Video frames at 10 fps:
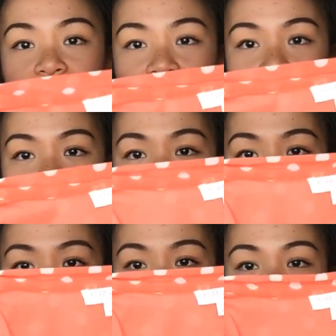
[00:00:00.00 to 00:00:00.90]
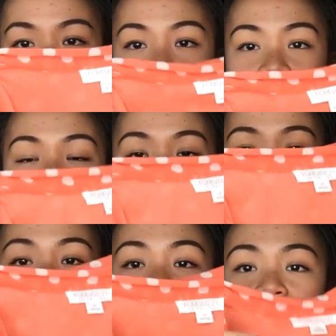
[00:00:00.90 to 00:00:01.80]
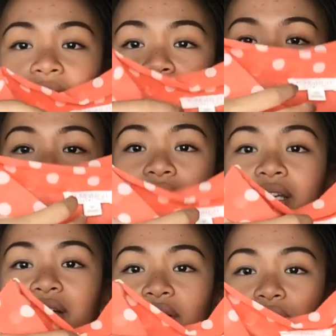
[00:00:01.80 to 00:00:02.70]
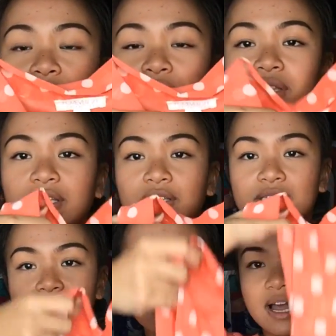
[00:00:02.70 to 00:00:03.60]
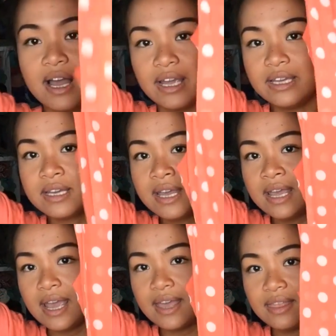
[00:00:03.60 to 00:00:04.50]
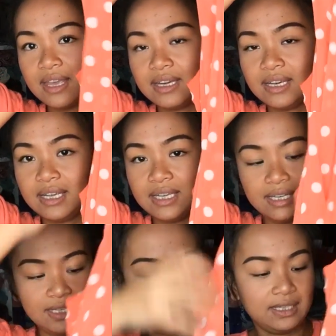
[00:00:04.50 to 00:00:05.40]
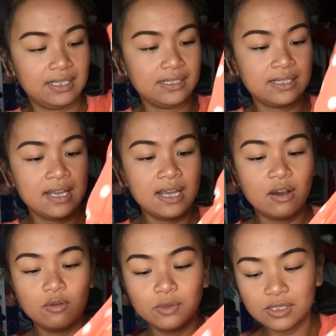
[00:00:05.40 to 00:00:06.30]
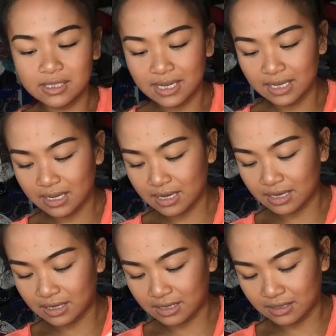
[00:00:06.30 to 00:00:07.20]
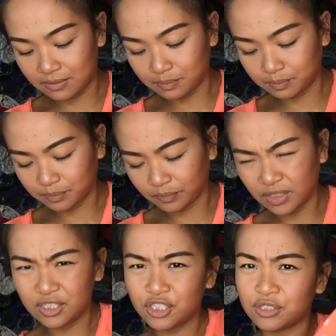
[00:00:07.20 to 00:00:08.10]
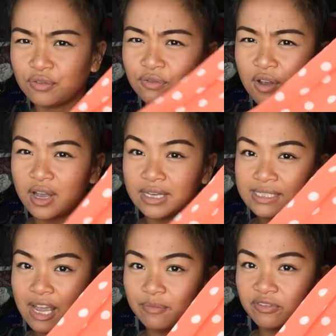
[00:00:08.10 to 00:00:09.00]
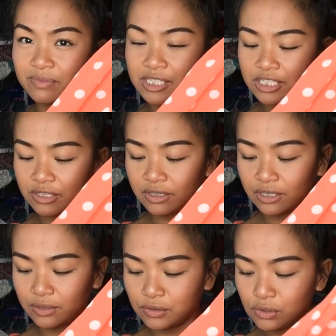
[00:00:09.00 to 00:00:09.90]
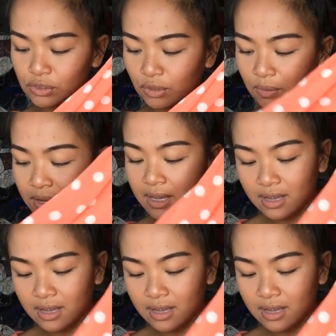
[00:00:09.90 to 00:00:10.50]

It has a tie right here in the front that you can tie, and then it is almost like a chiffon type of material, so